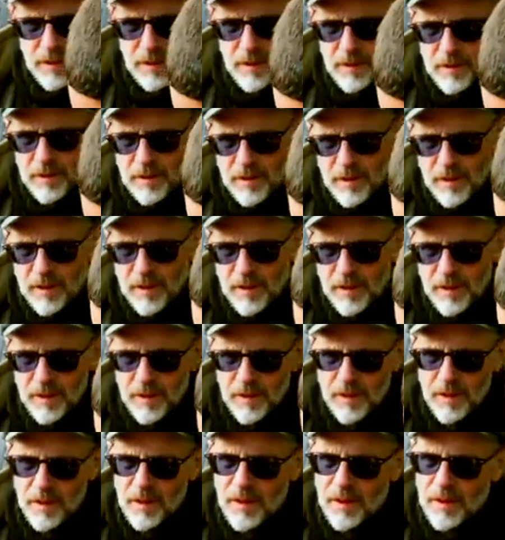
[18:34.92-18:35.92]

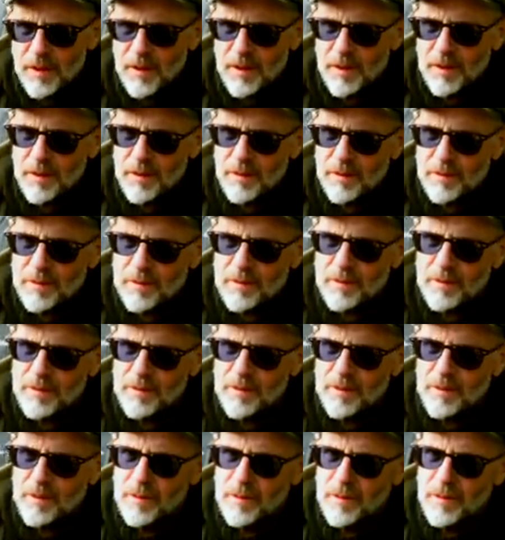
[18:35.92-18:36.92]

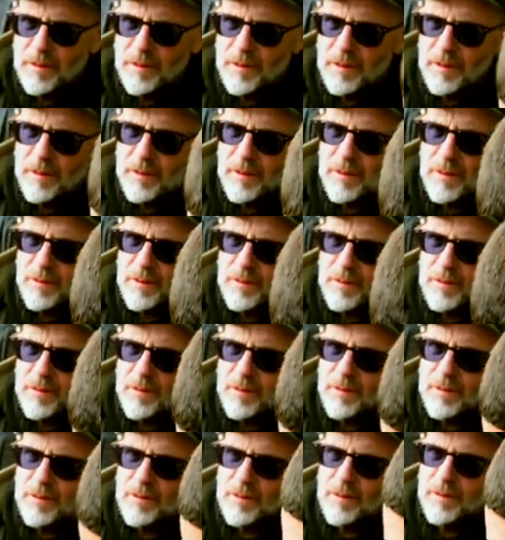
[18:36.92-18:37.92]

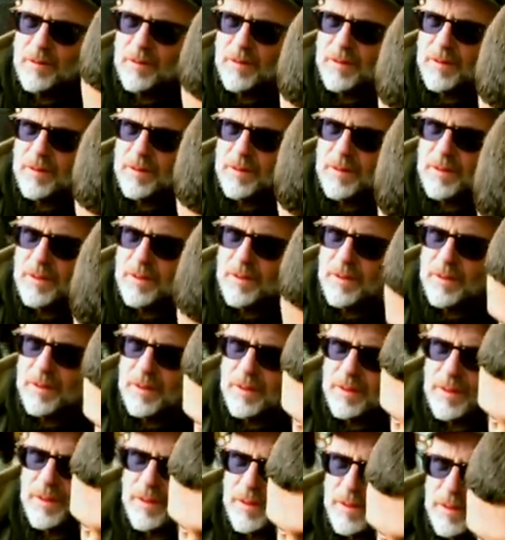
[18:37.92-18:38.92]

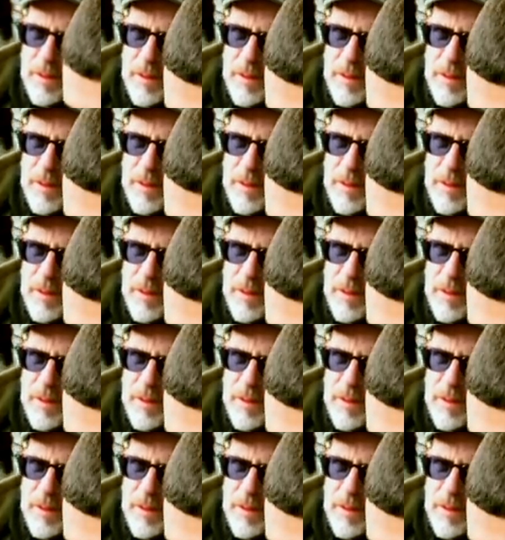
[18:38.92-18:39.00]
The person shown says nothing.